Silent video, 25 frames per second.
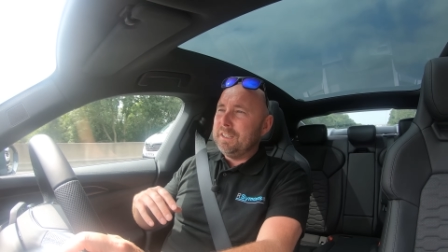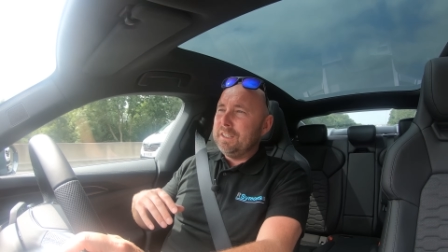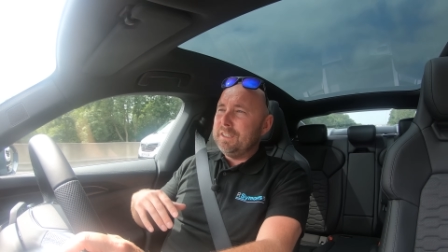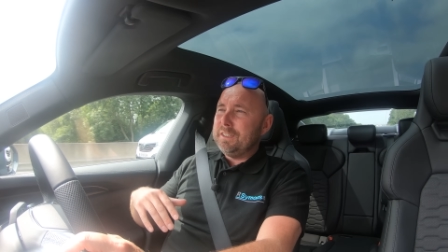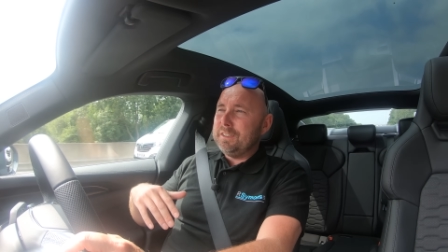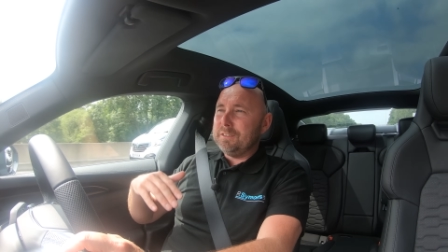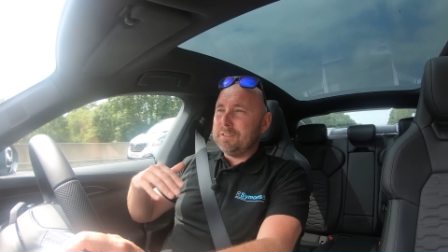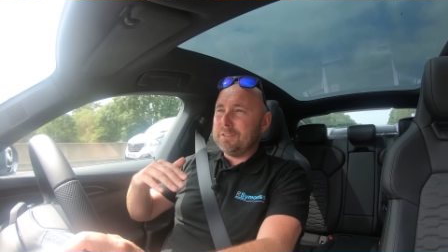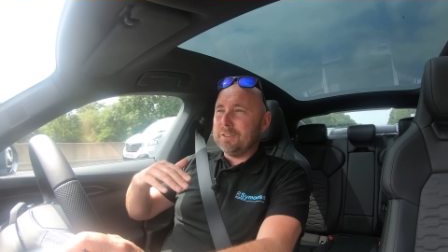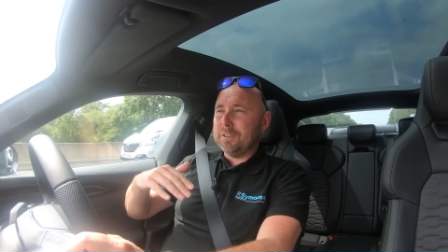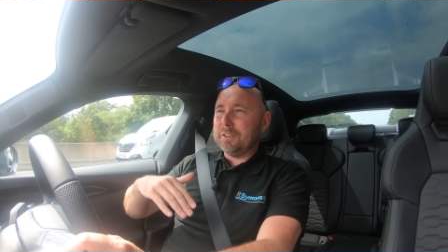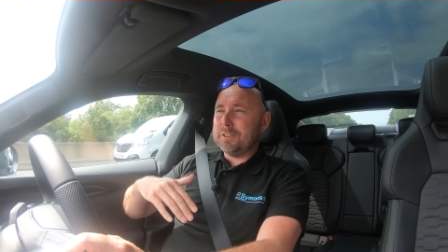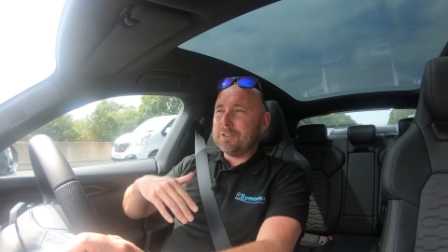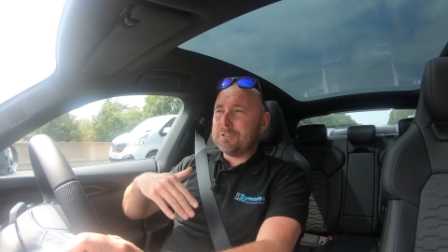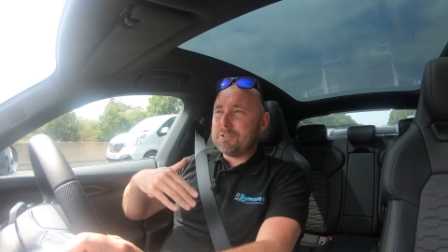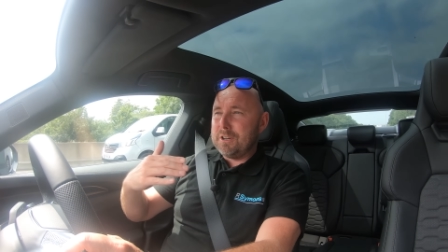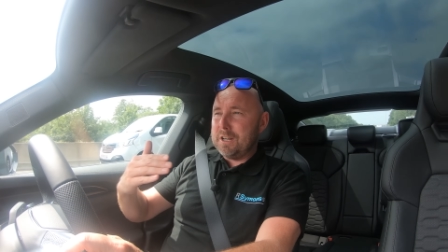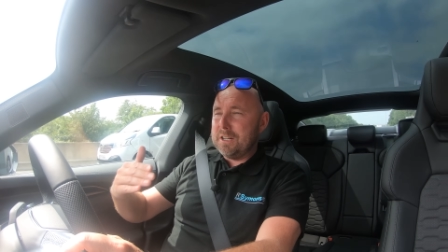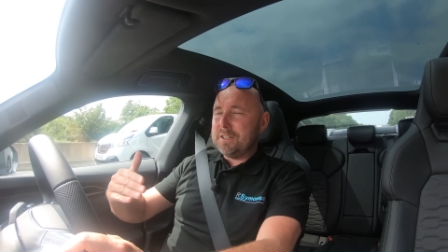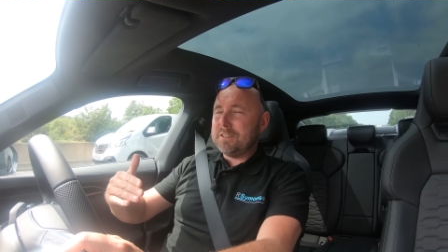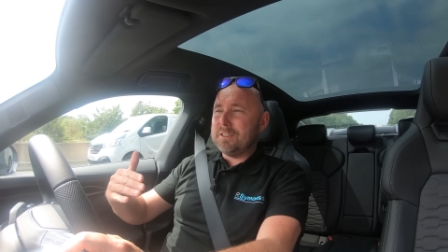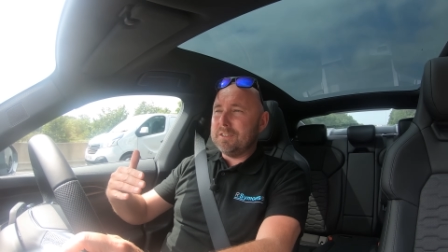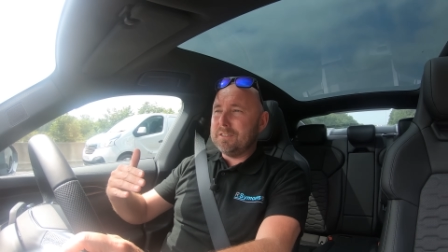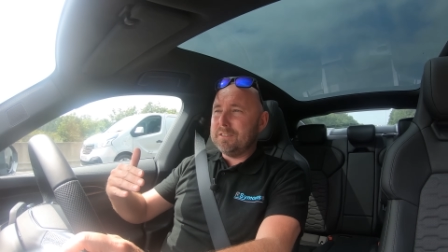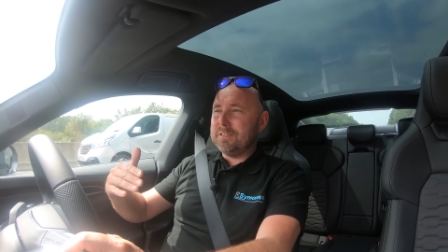you've got a
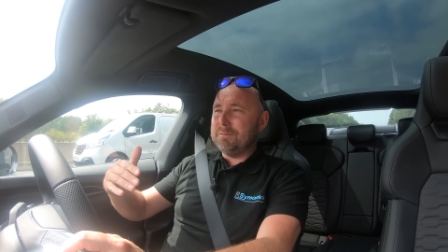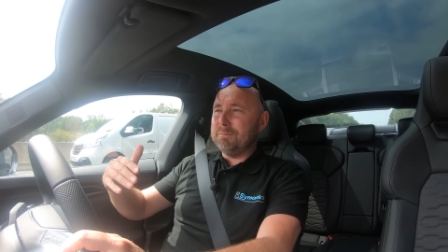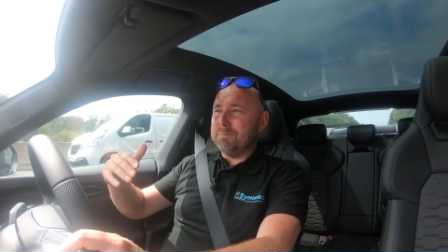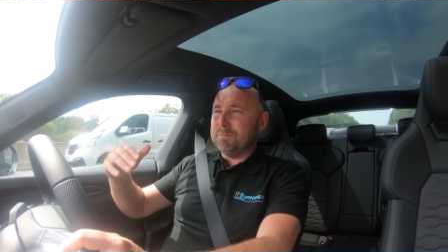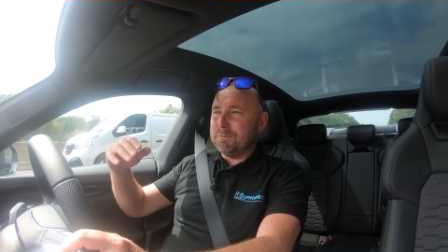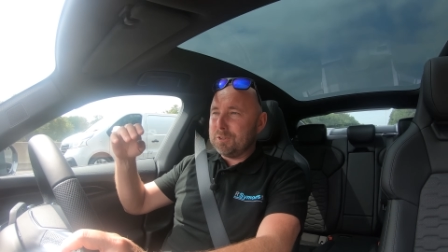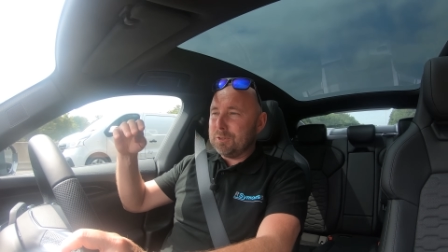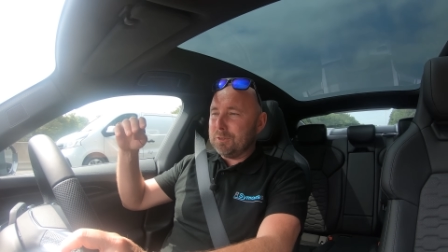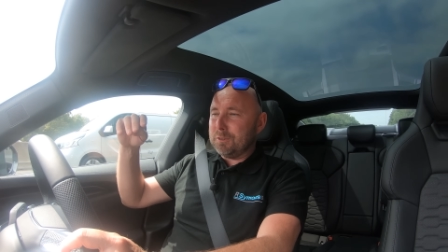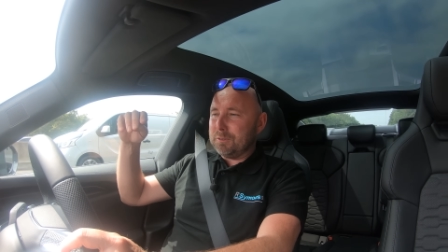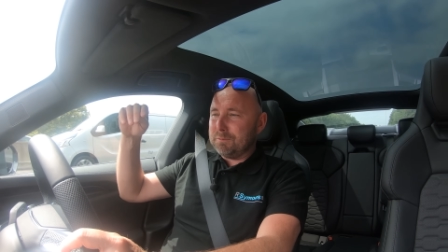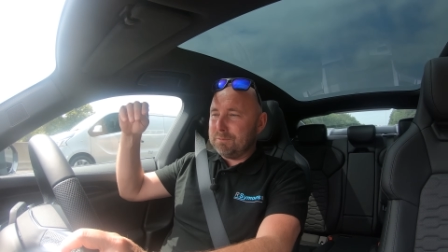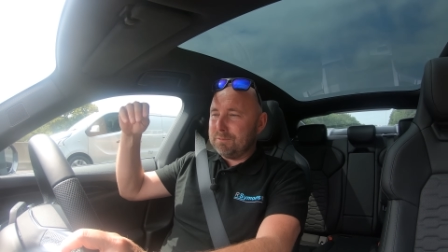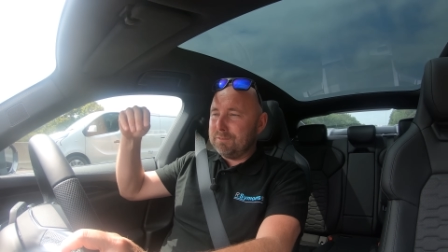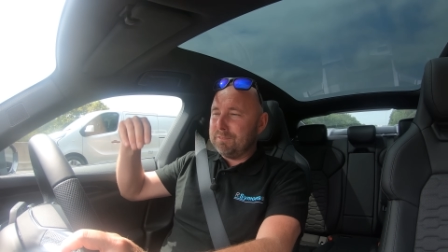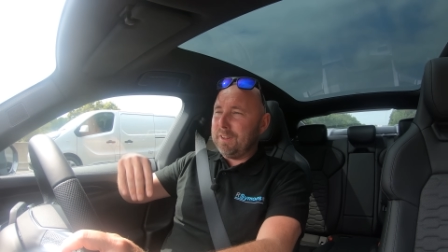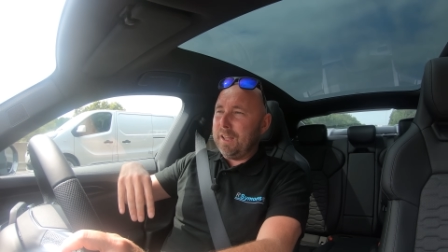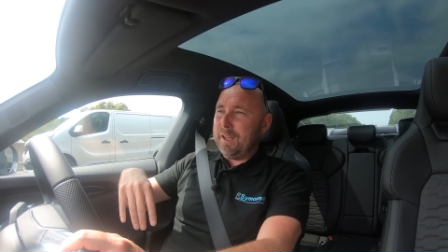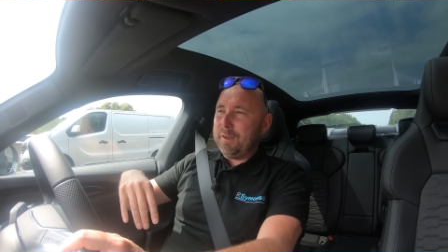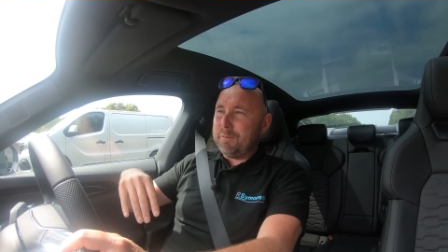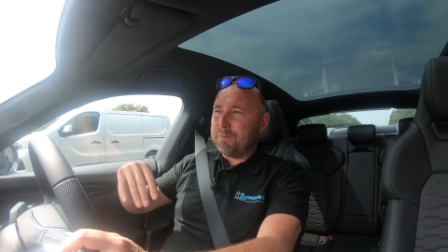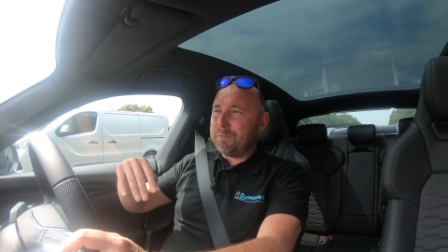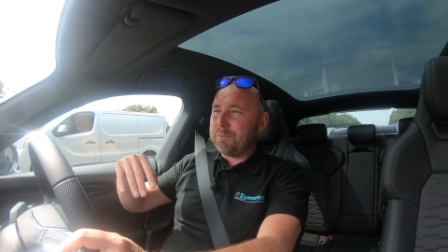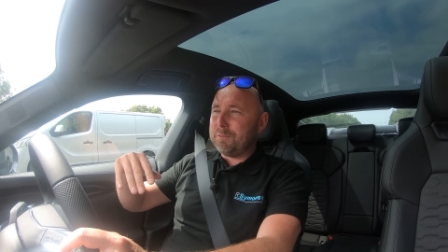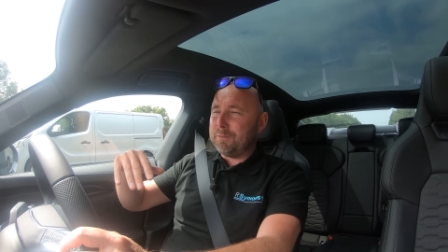greater sort of
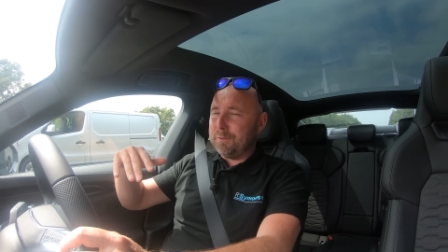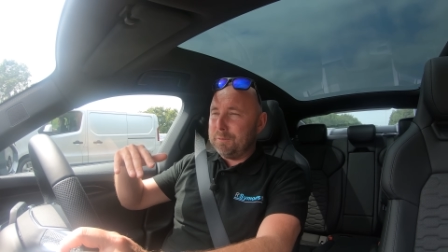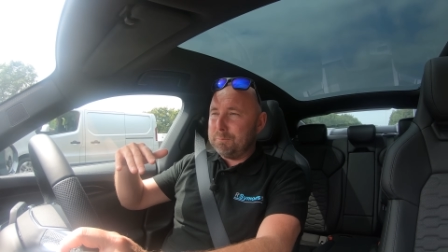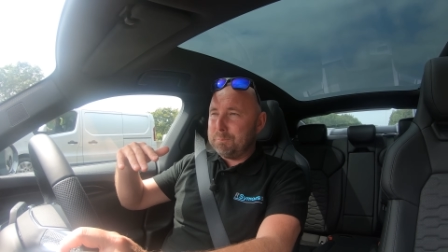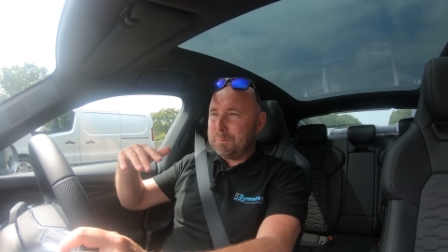depth